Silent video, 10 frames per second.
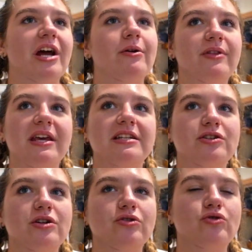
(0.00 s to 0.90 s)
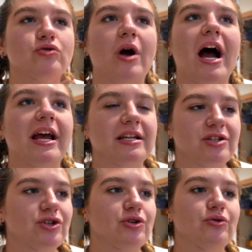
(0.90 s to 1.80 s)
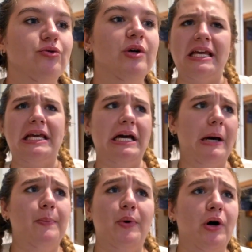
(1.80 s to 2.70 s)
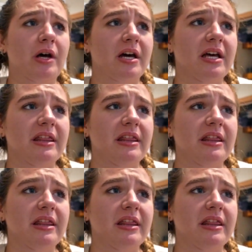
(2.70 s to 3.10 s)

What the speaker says: I don't think it's trying to be a book